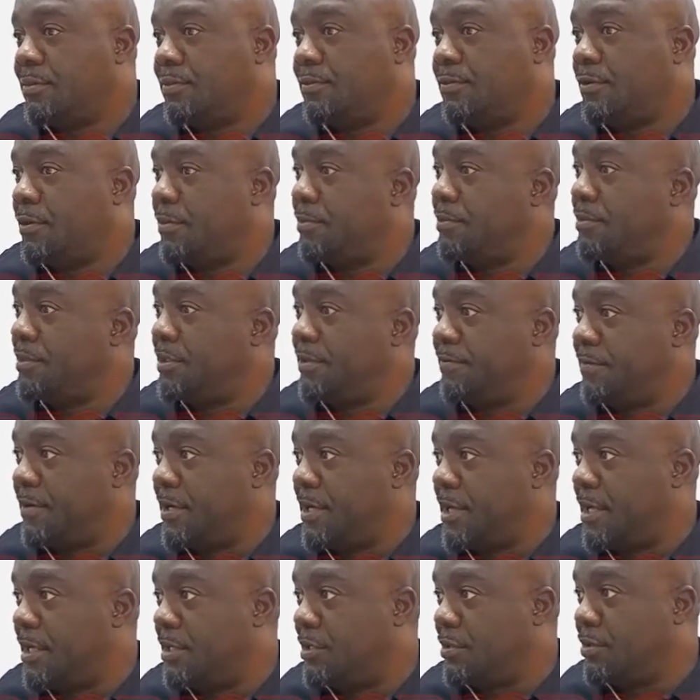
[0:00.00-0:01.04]
from
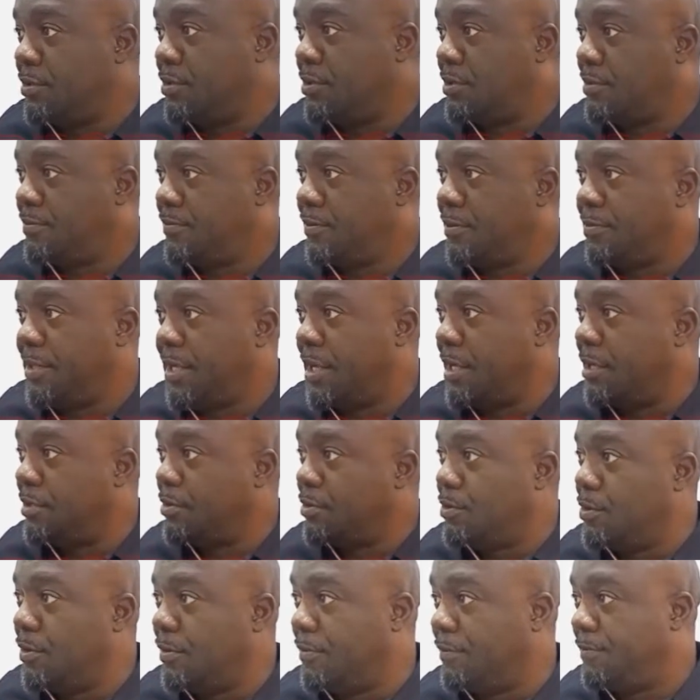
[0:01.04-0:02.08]
different angles, from the
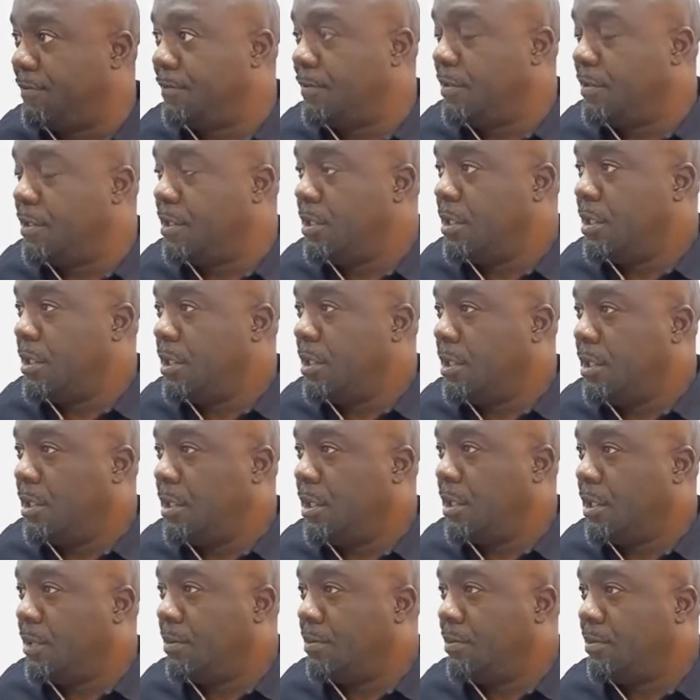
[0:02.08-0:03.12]
angle
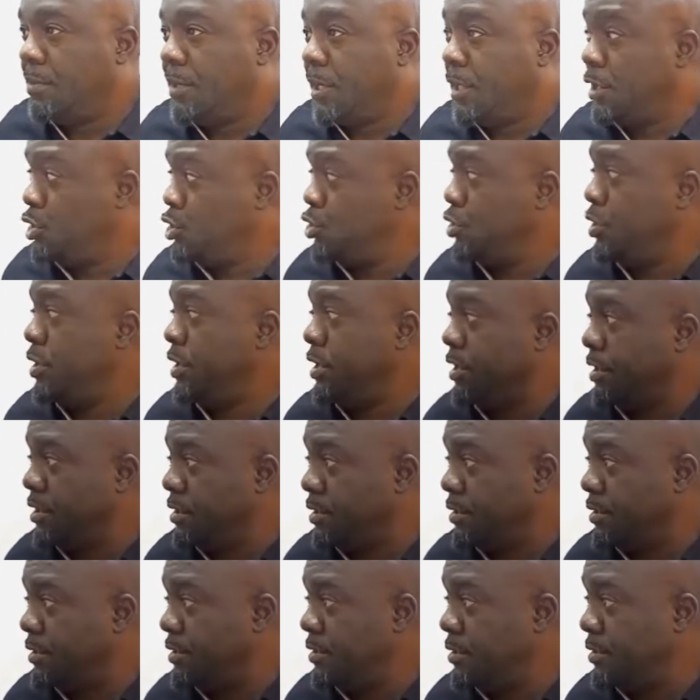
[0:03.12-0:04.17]
of
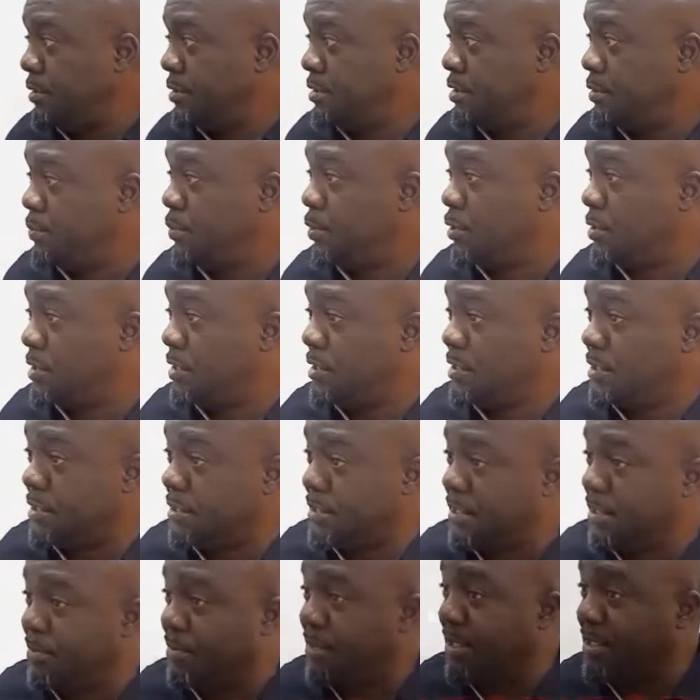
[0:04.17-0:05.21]
enjoying sports
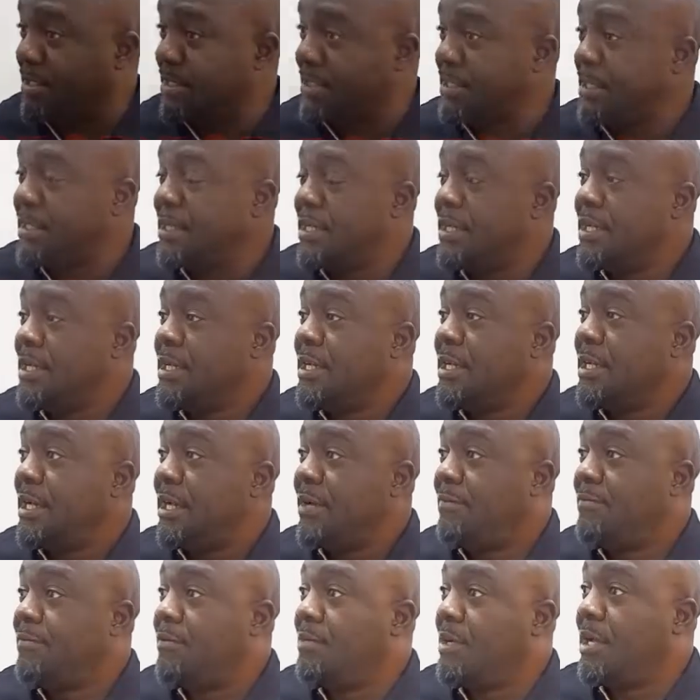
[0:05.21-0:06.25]
entertainment,
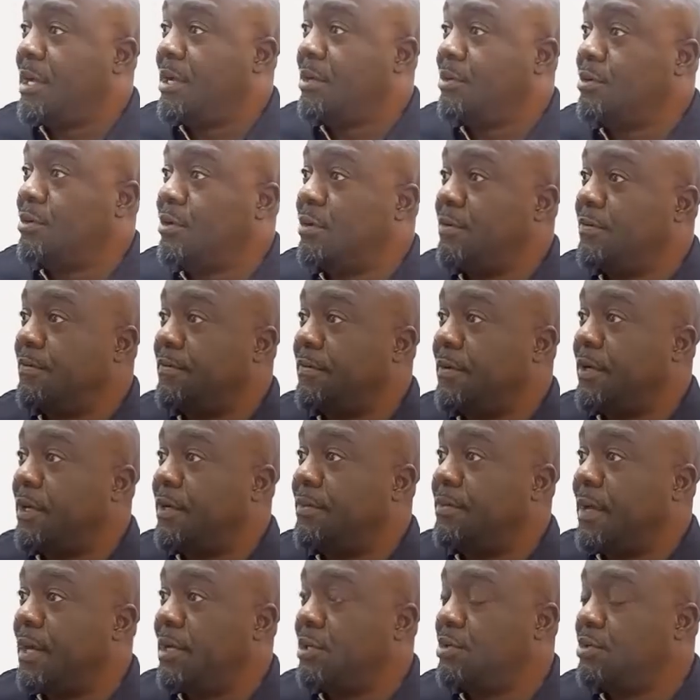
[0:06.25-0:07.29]
and from the angle
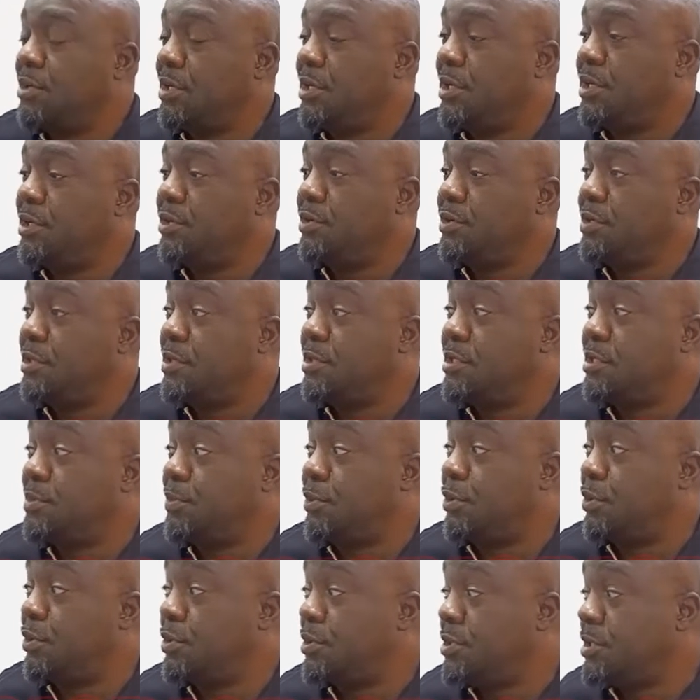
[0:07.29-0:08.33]
of actually using
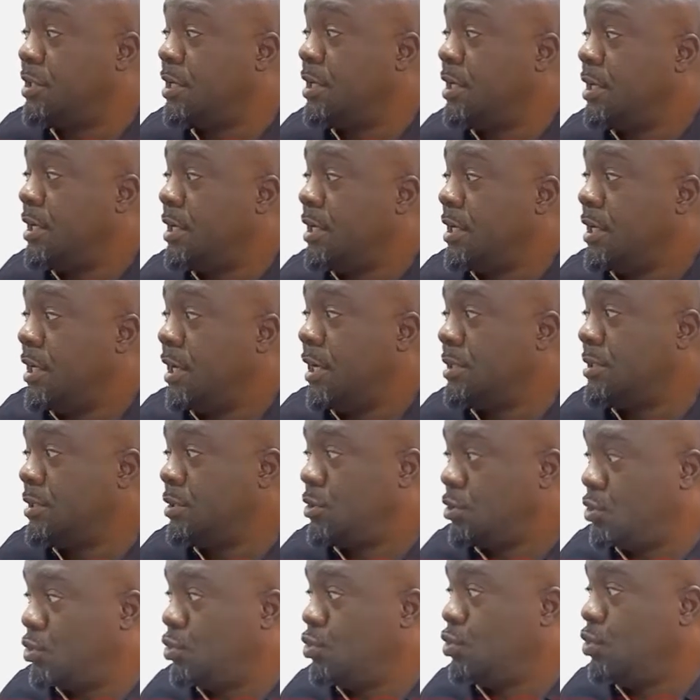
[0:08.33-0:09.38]
sports as a
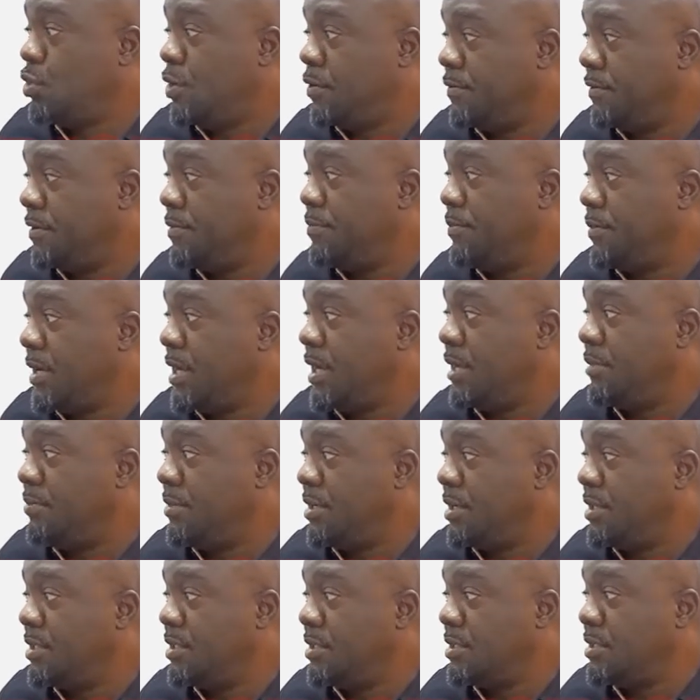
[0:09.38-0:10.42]
tool of empowerment.
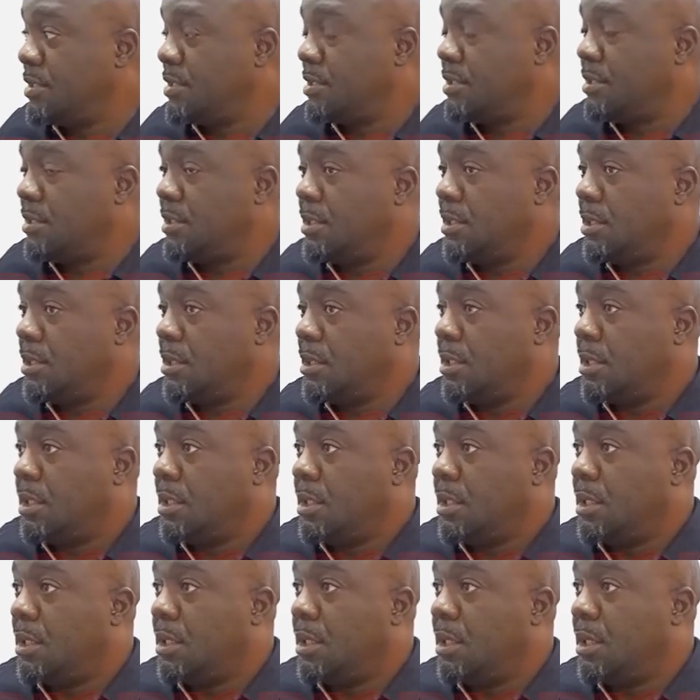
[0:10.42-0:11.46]

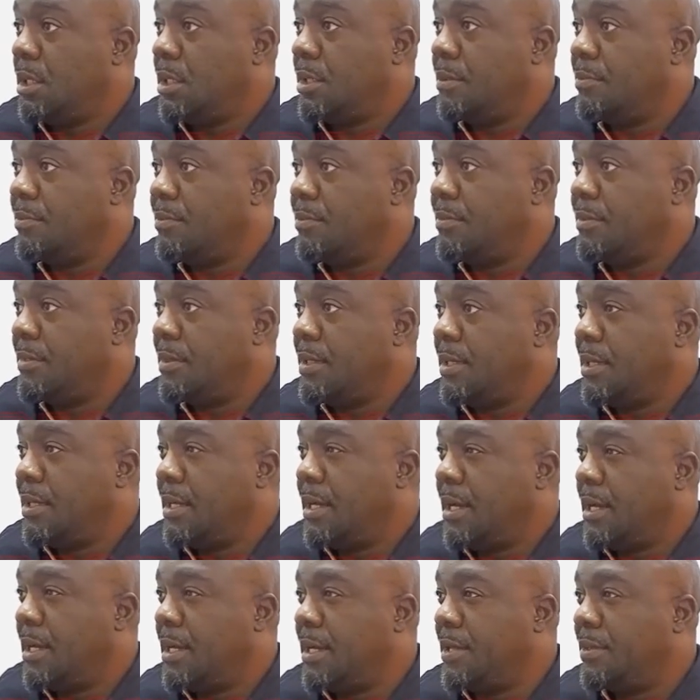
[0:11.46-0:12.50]
Um,
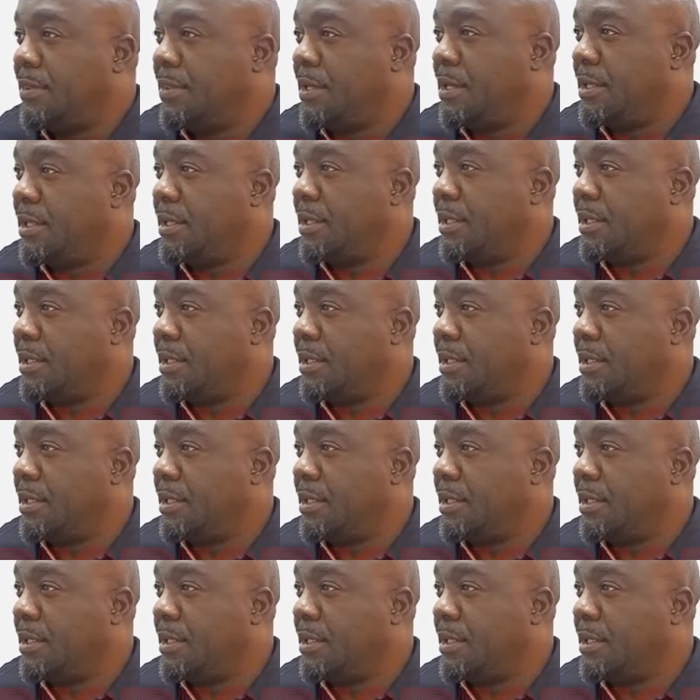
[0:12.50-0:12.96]
I think